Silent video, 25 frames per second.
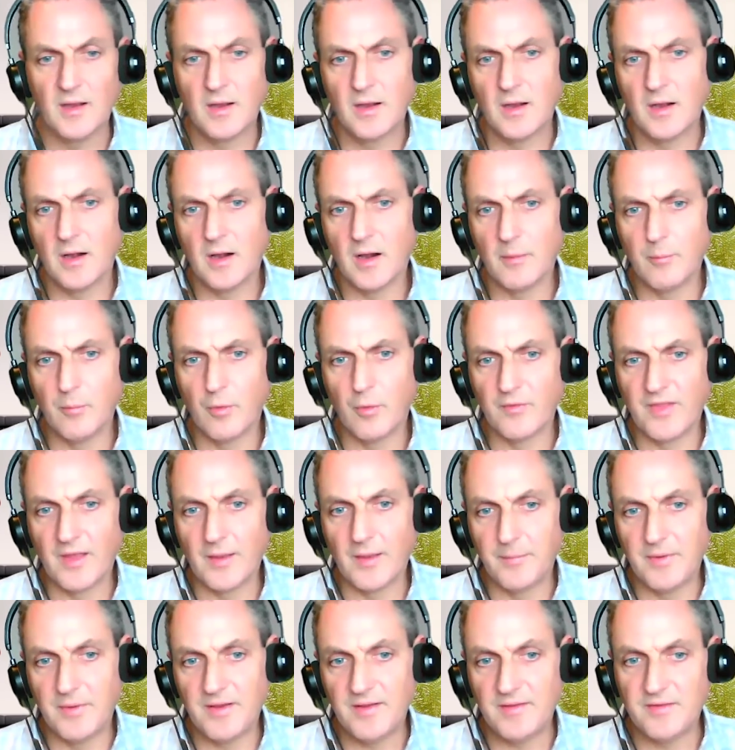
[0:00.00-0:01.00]
And what that
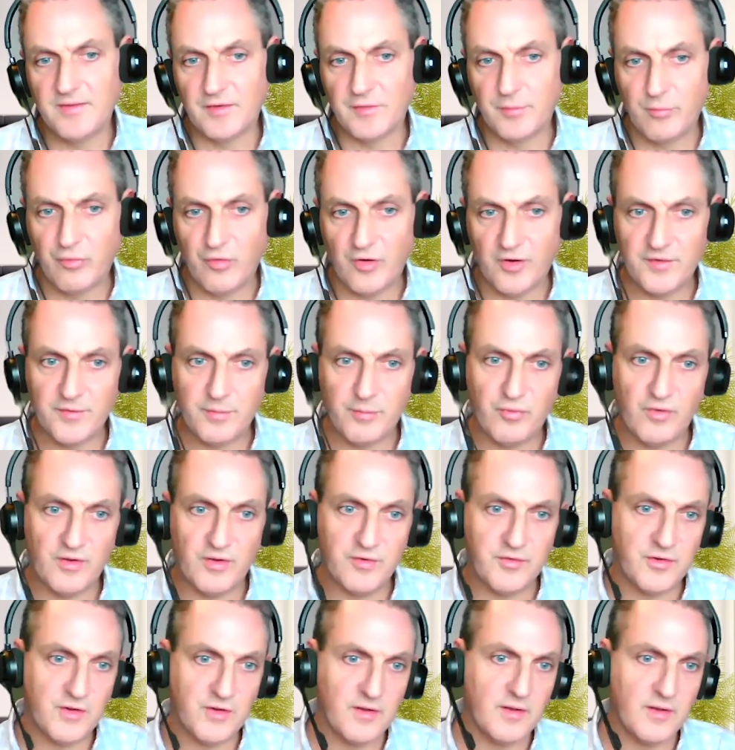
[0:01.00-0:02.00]
means is price
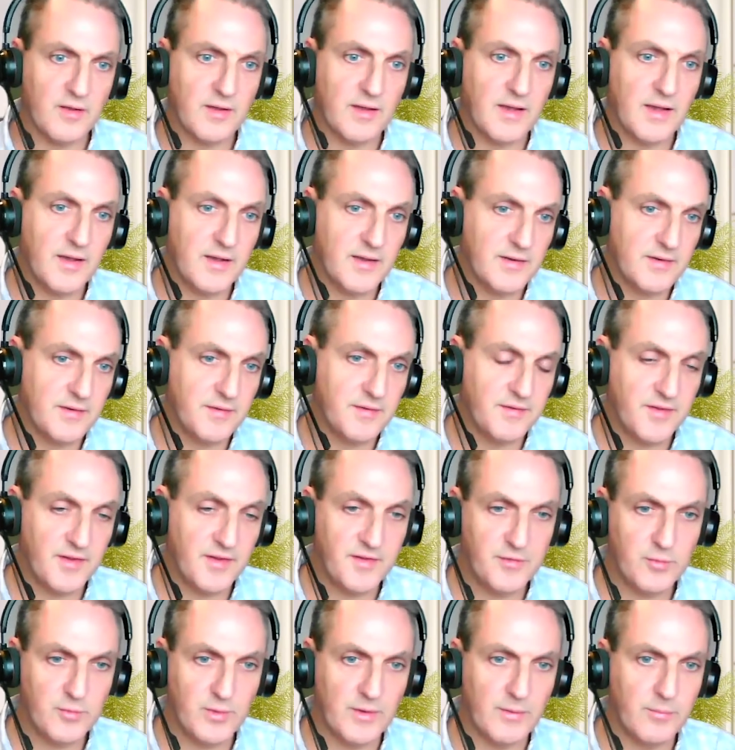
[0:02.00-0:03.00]
pressure and
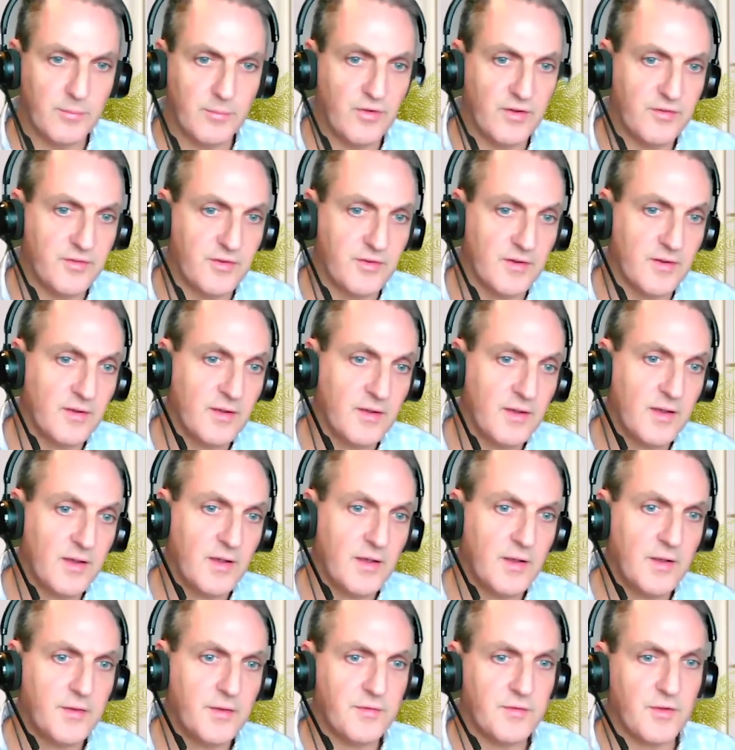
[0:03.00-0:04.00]
C-suite pressure.
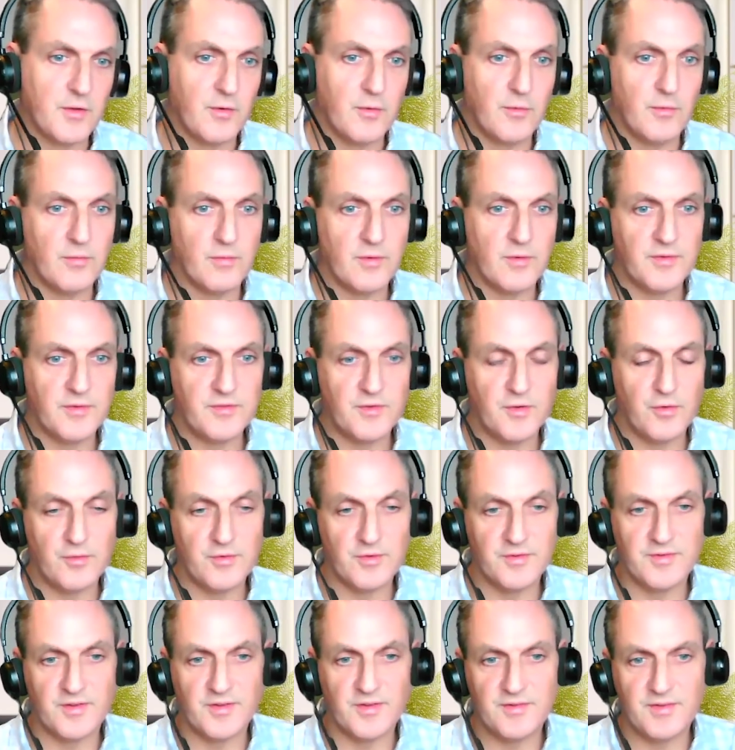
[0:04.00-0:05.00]
So as soon
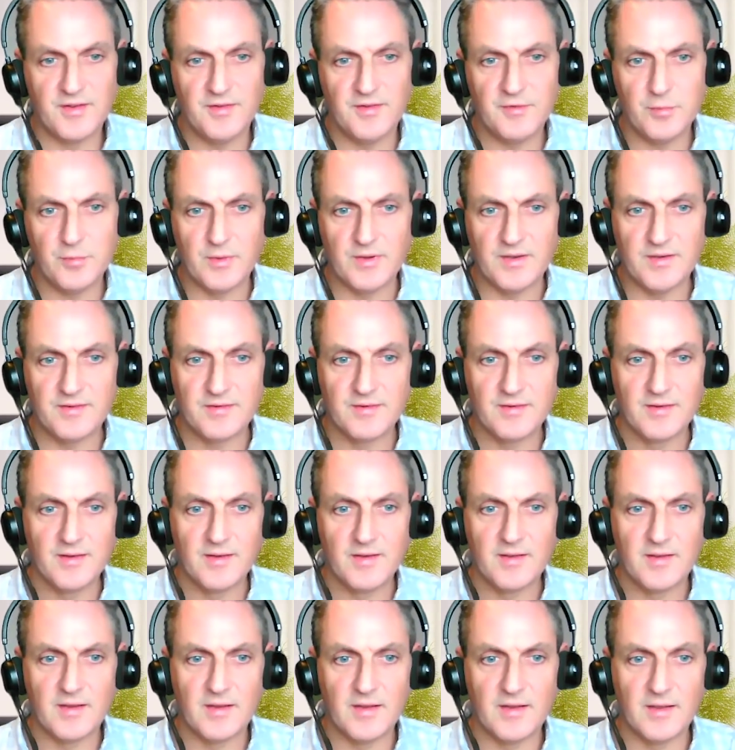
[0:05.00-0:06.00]
as the C-suite
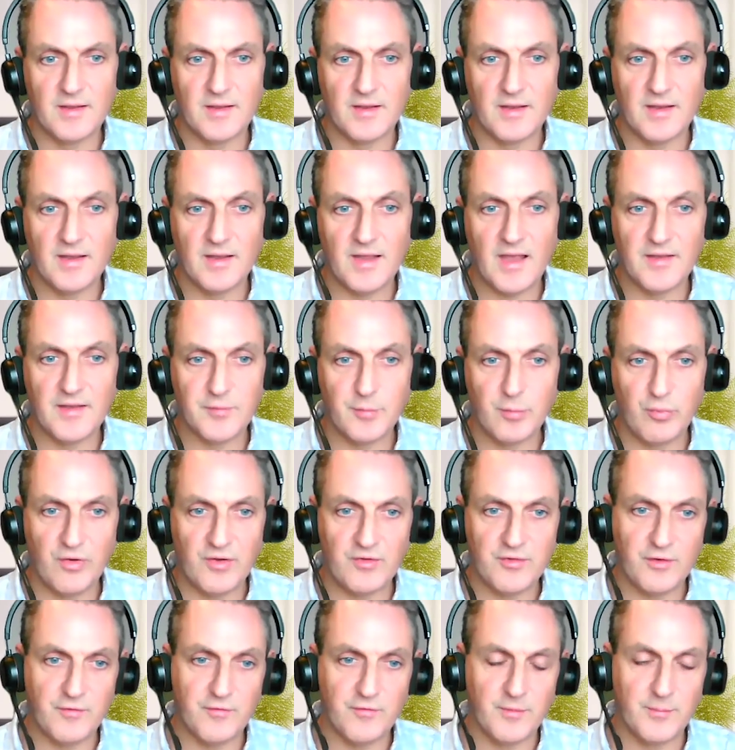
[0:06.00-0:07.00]
has
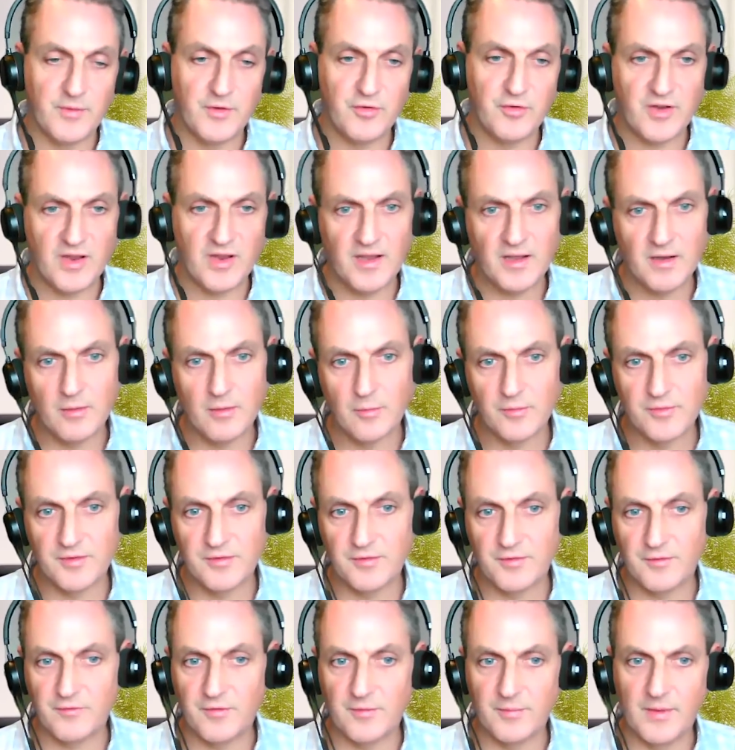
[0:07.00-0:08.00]
pressure from the shareholders
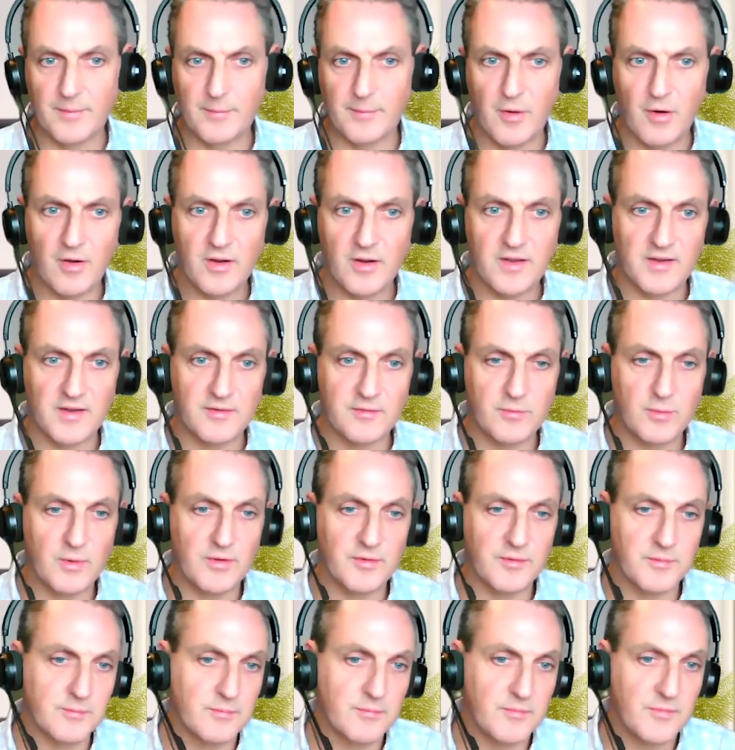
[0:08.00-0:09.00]
or from the market,
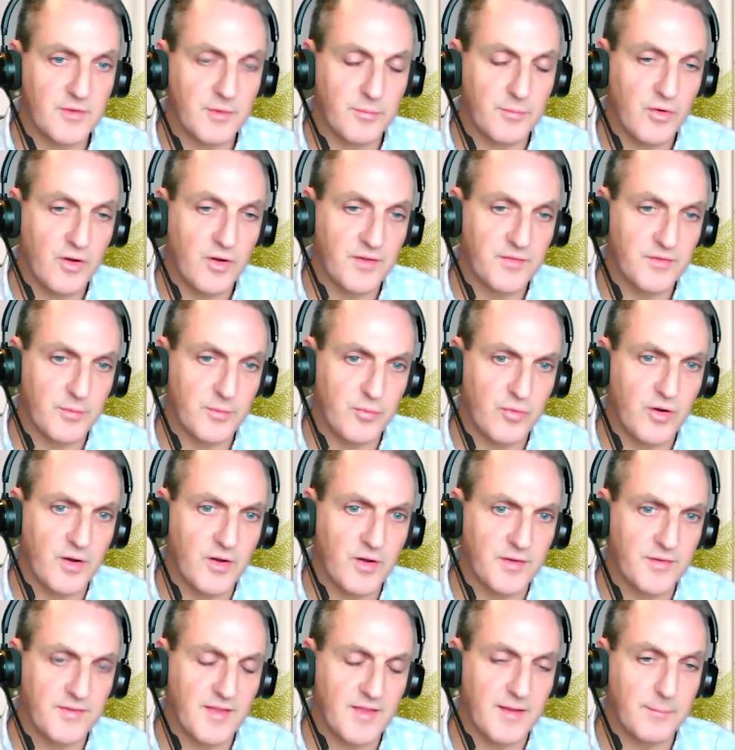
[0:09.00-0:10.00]
well, surprise,
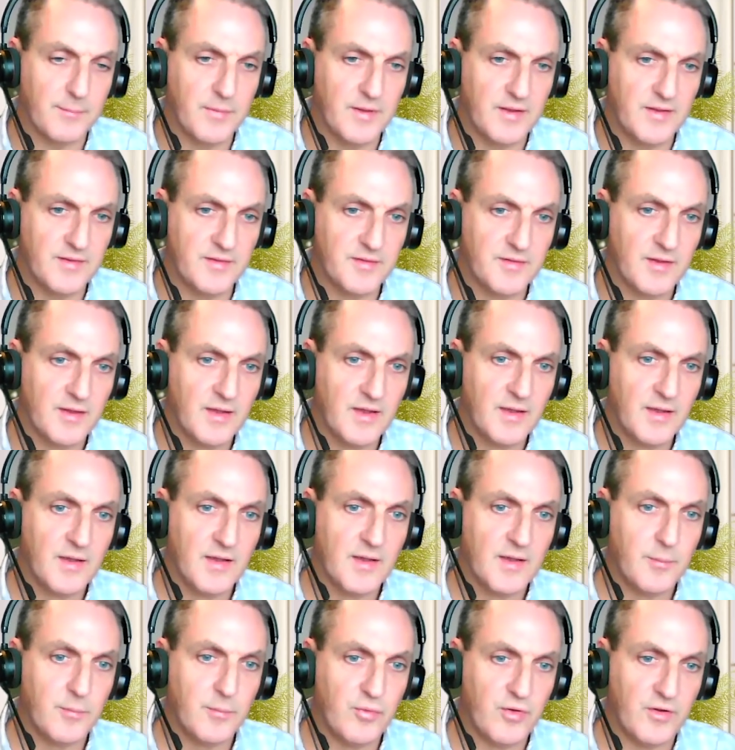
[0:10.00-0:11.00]
surprise, that means
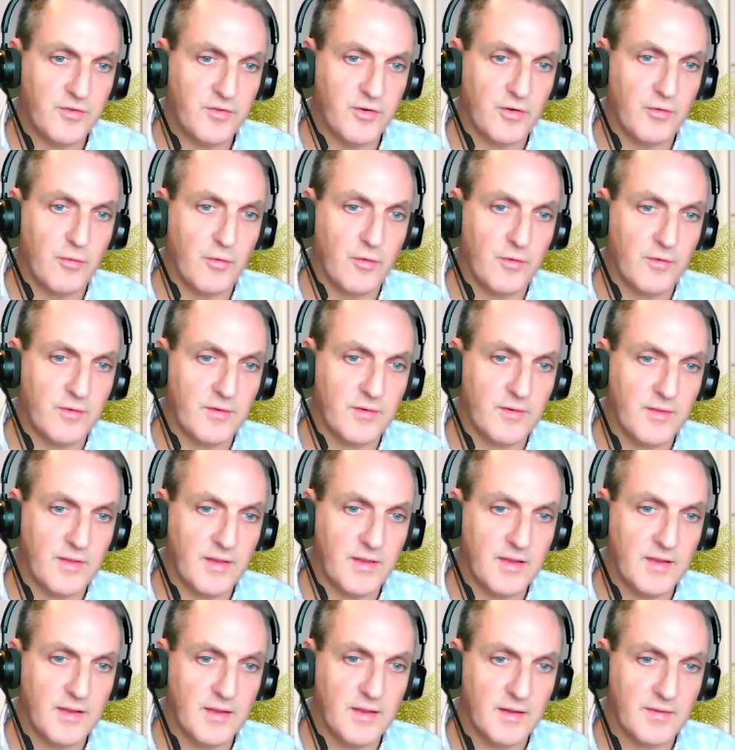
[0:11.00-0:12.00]
pressure on
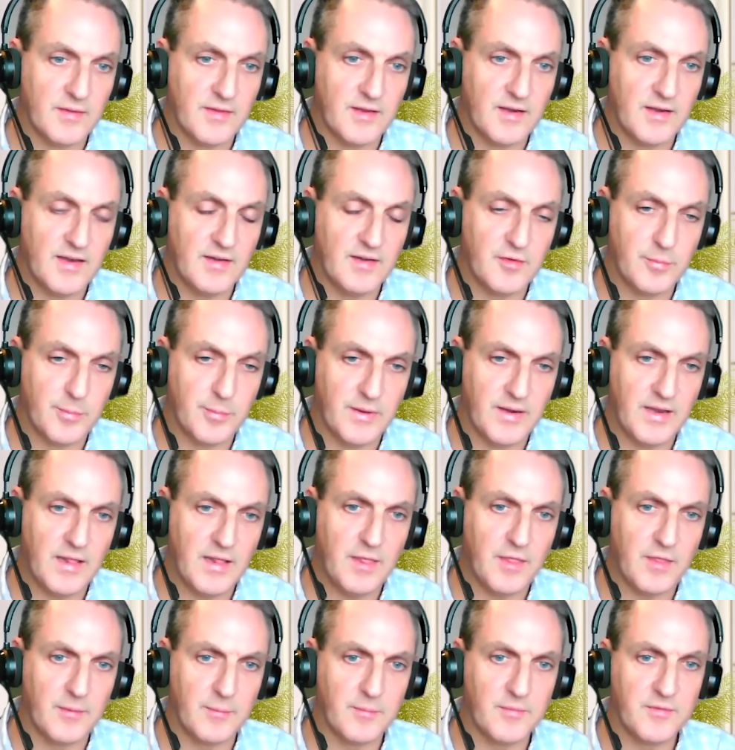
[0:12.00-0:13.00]
the leaders beneath
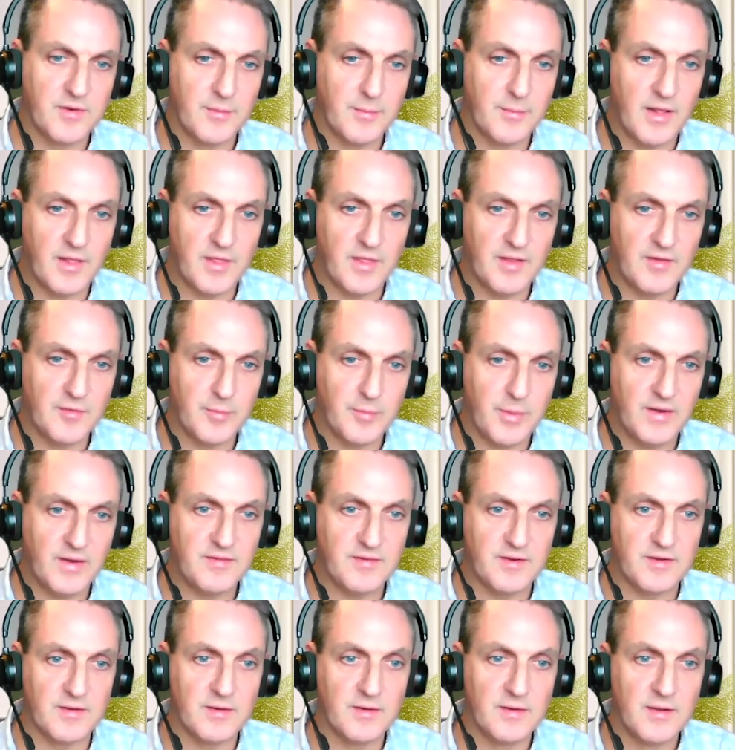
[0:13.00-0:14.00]
them to make things
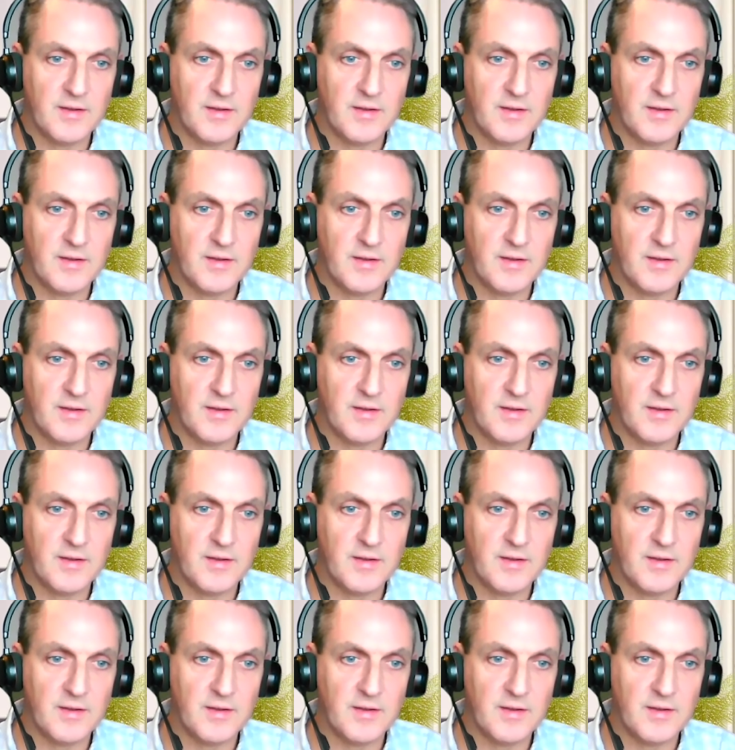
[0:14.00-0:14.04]
better.